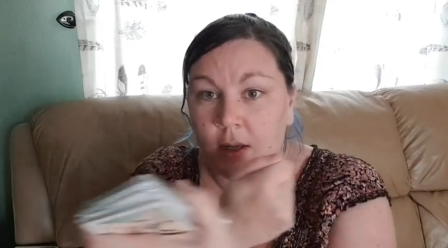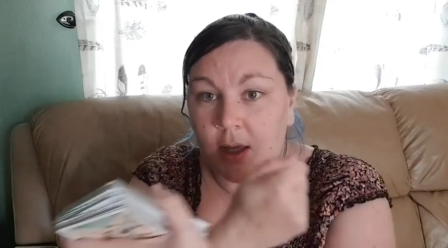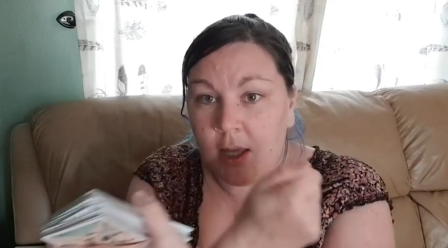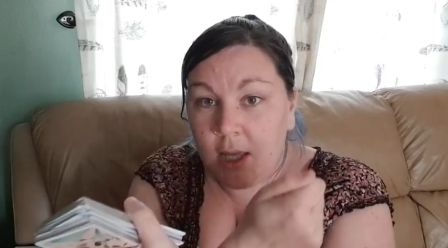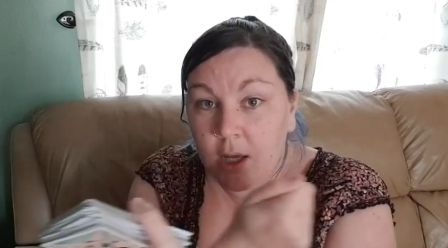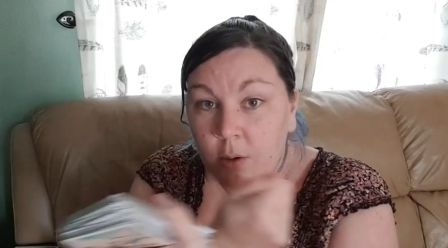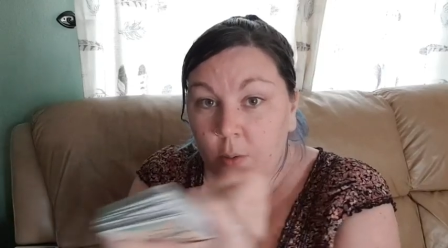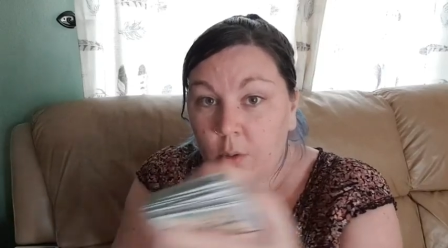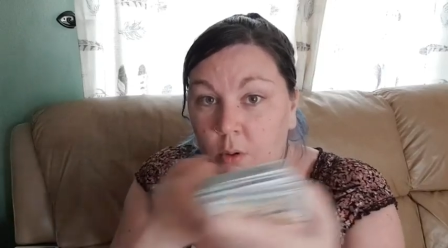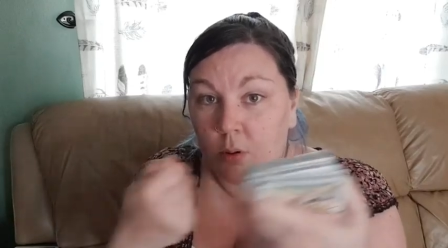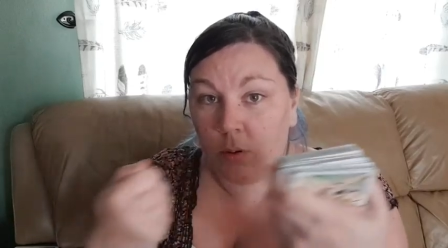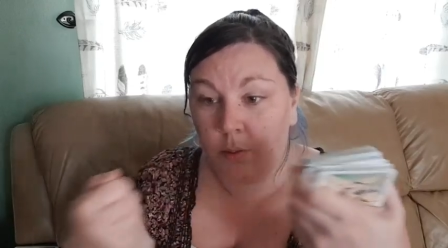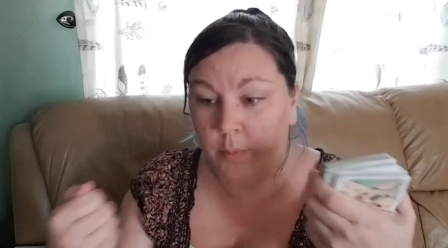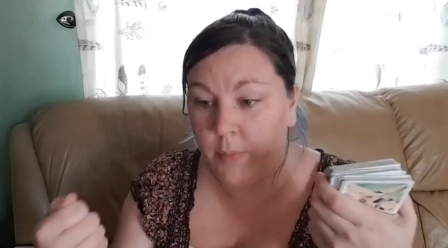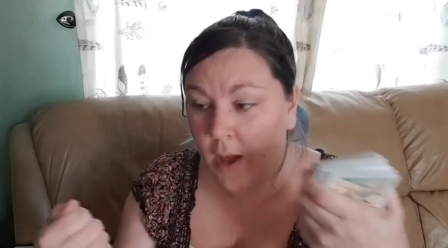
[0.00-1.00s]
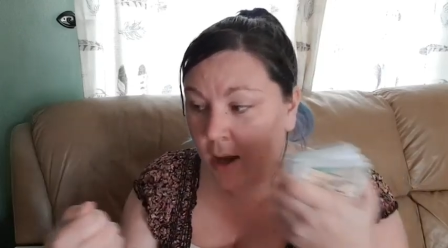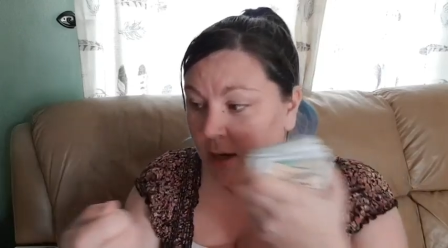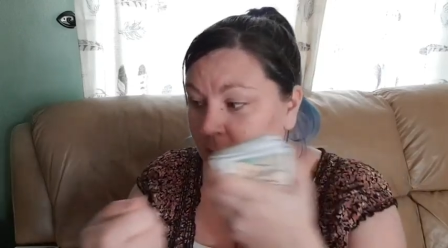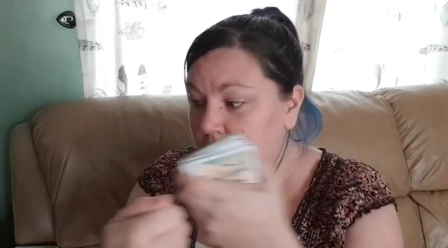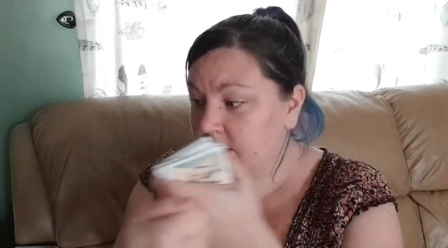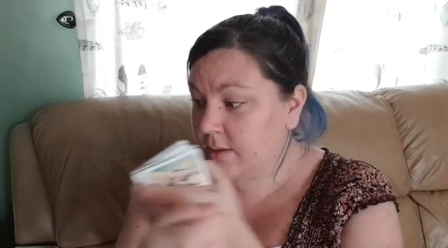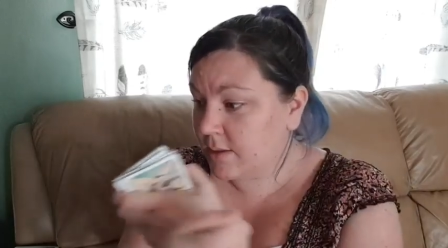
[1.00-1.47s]
Equal,
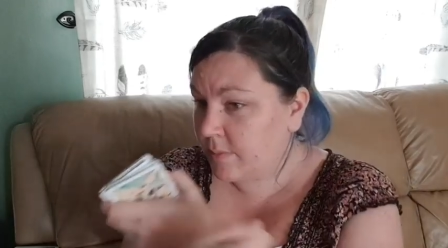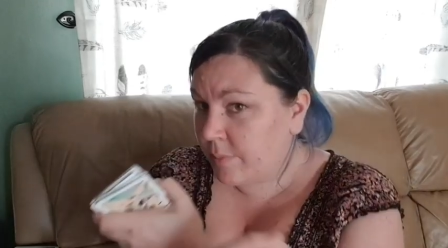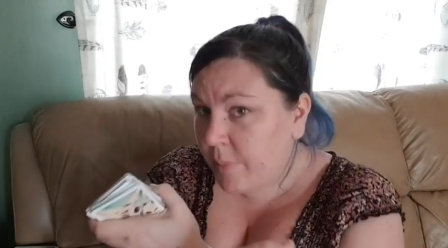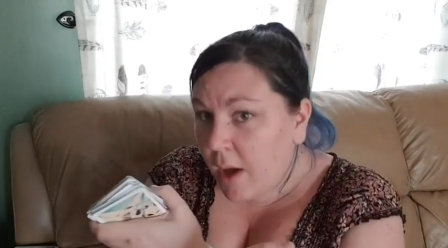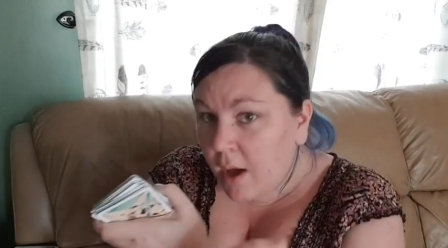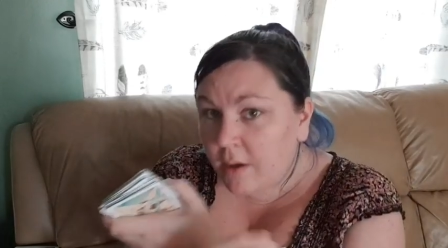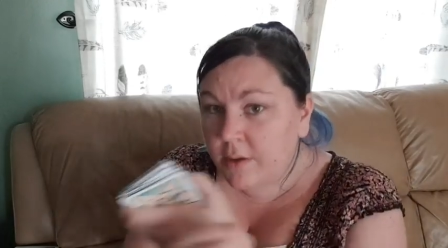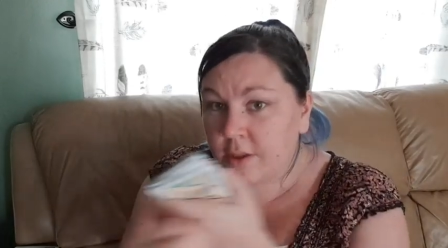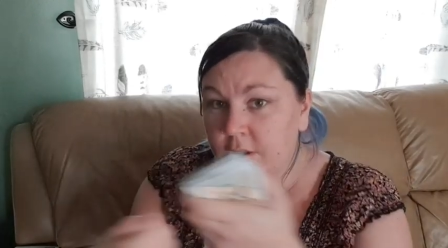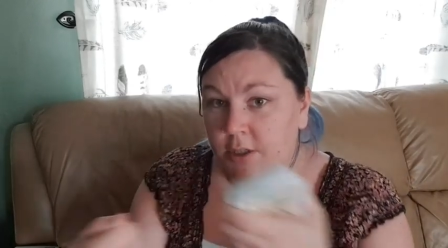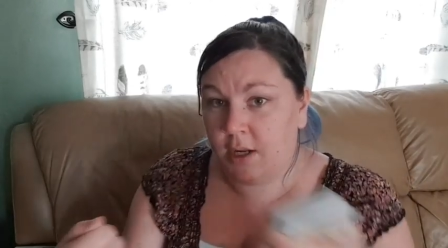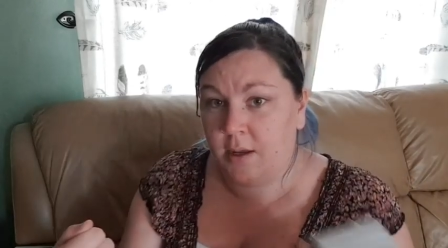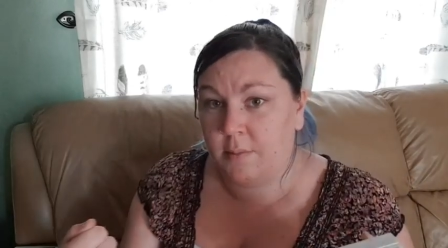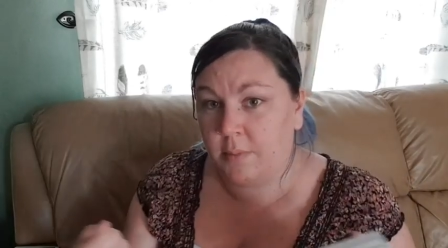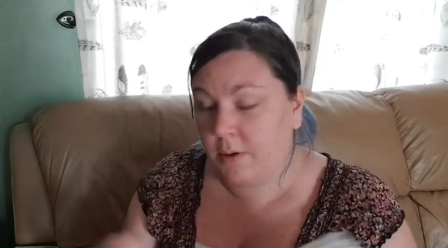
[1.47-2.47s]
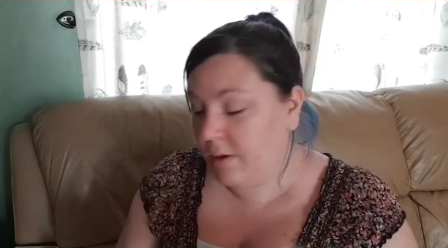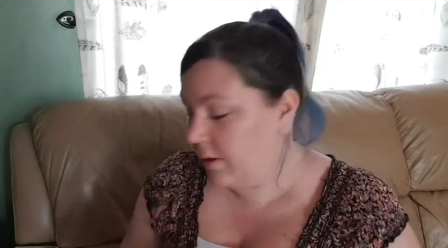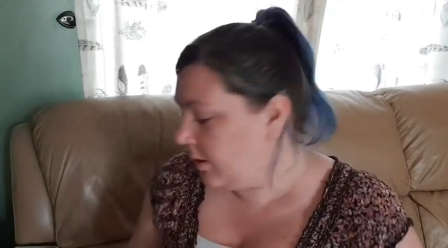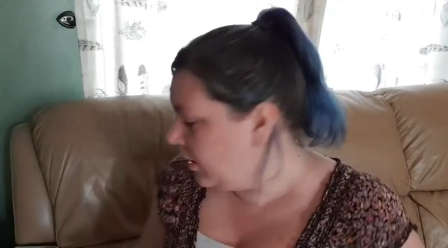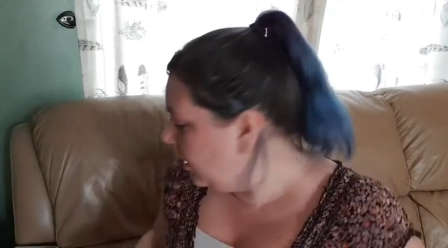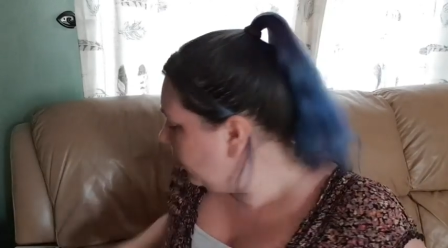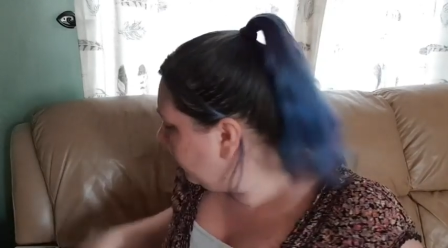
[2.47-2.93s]
balance, partnership.
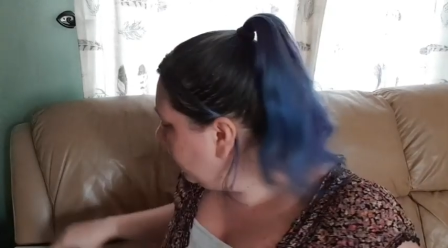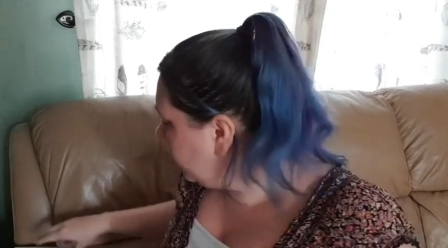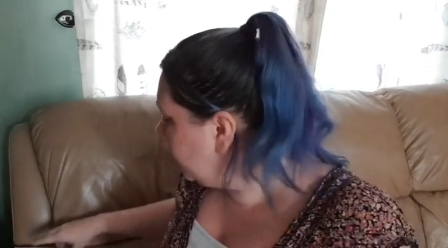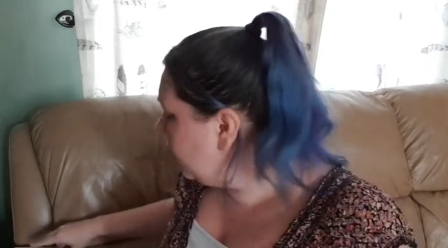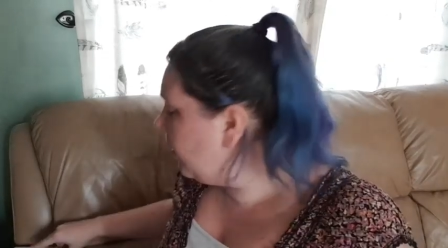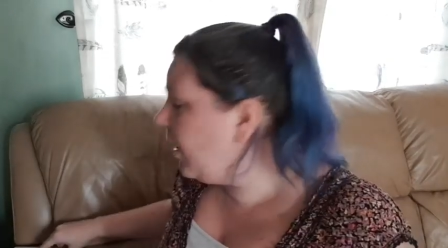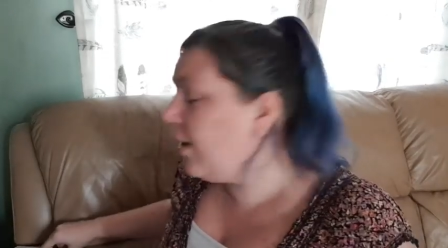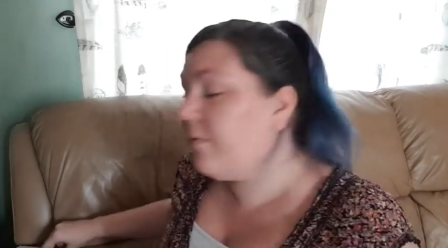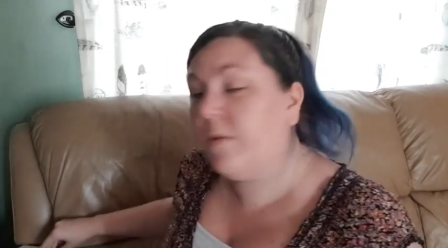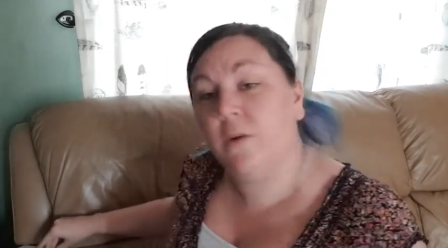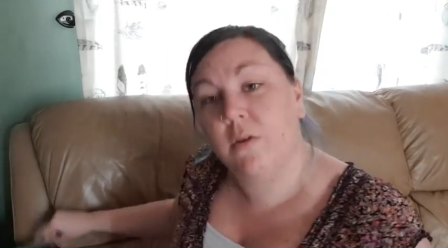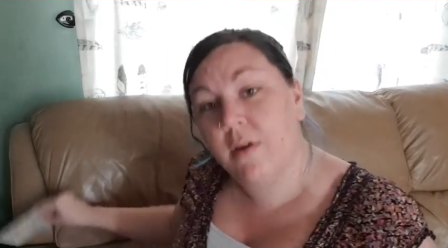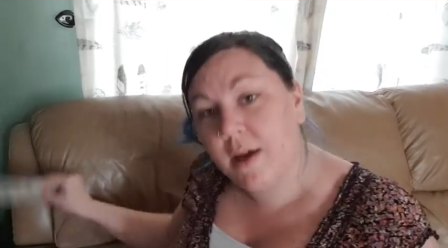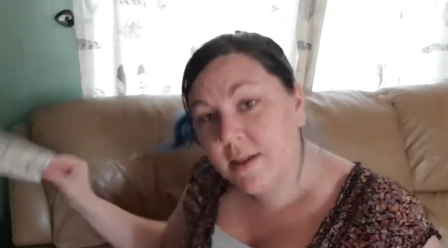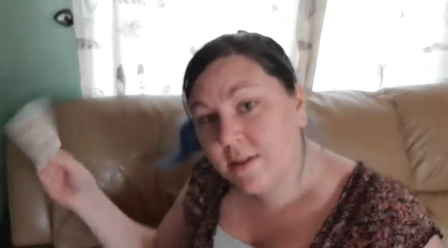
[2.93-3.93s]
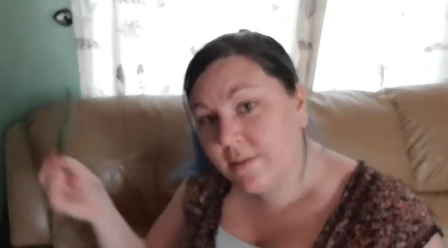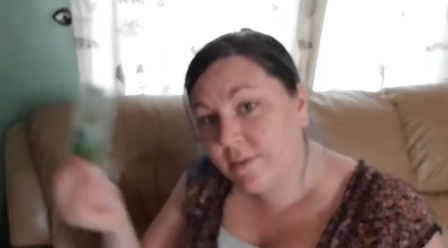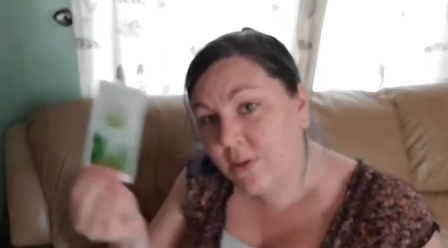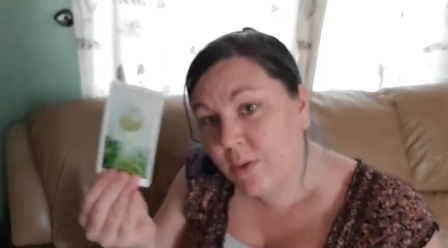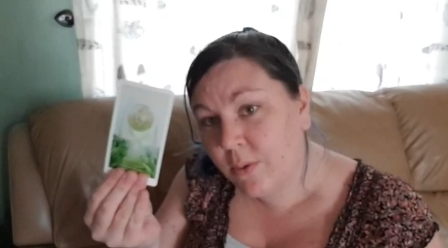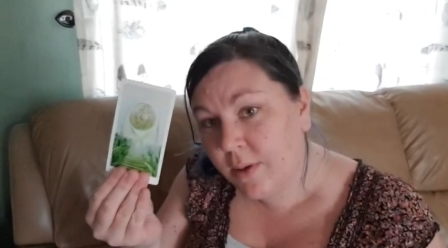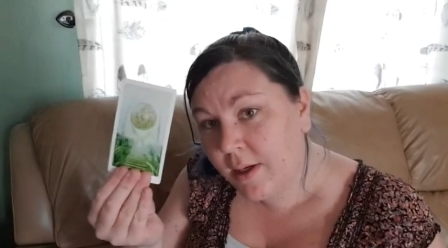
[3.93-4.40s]
When you have your Ace of
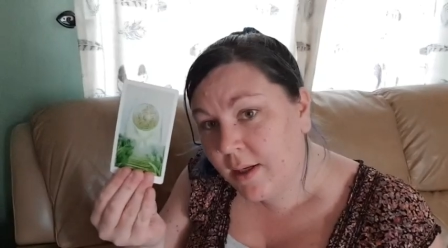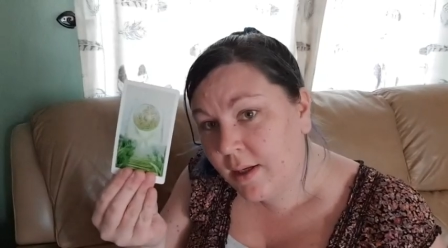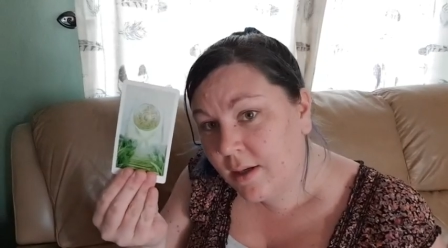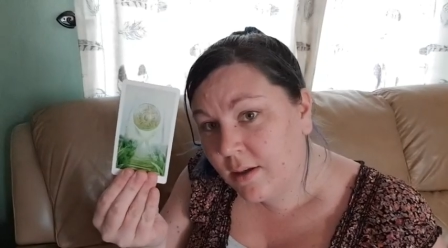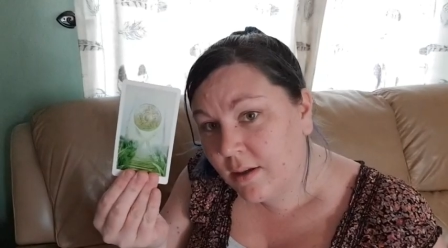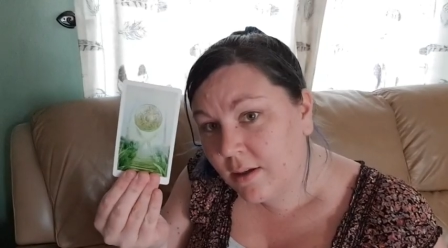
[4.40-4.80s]
Coin,